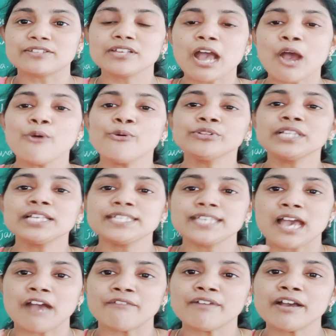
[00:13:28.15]
So how the
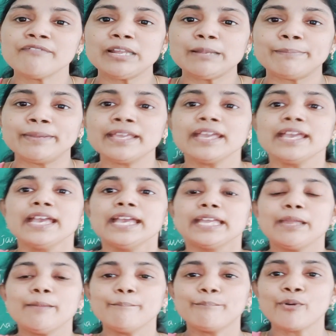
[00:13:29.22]
Java will be
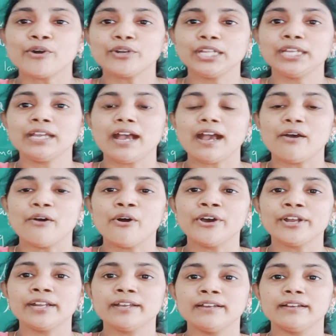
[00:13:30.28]
importing
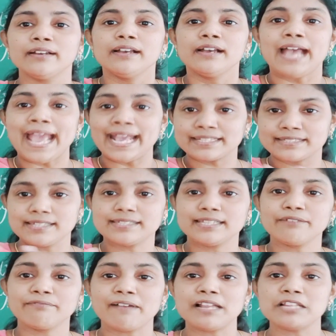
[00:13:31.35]
or
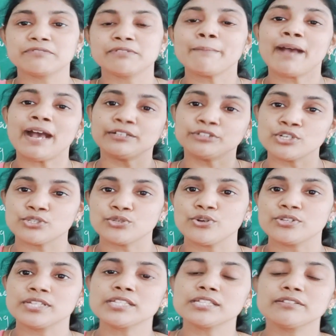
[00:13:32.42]
accessing files from other
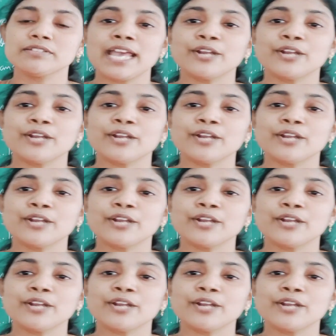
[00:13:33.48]
sources?